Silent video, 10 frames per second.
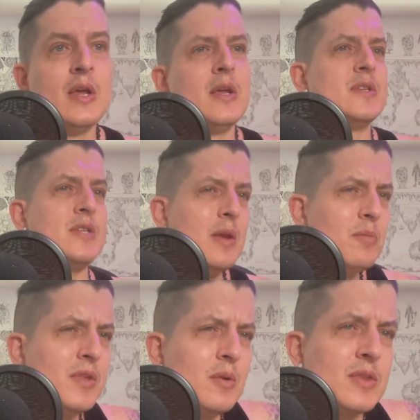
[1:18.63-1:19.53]
Same
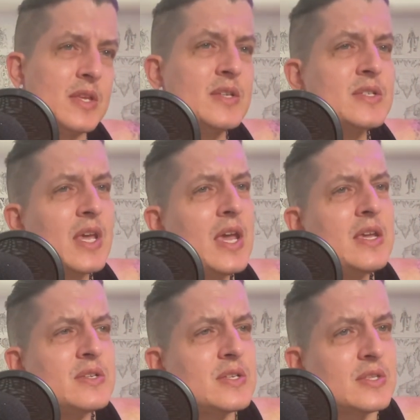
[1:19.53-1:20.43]
thing with this
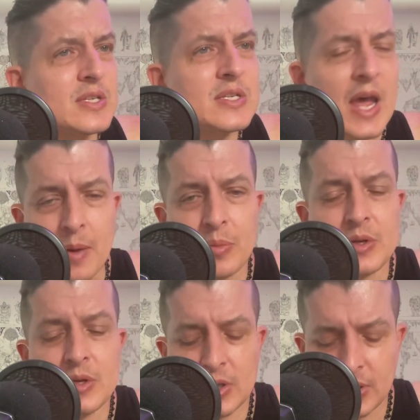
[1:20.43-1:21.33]
case. This
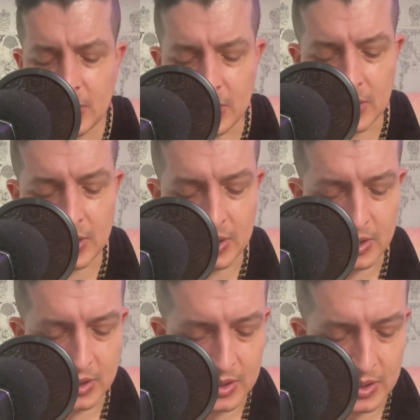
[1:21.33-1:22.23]
happened
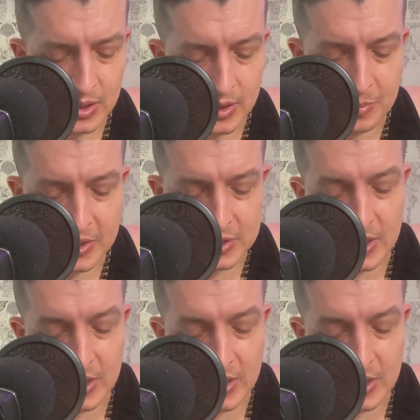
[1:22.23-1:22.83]
in, let me get the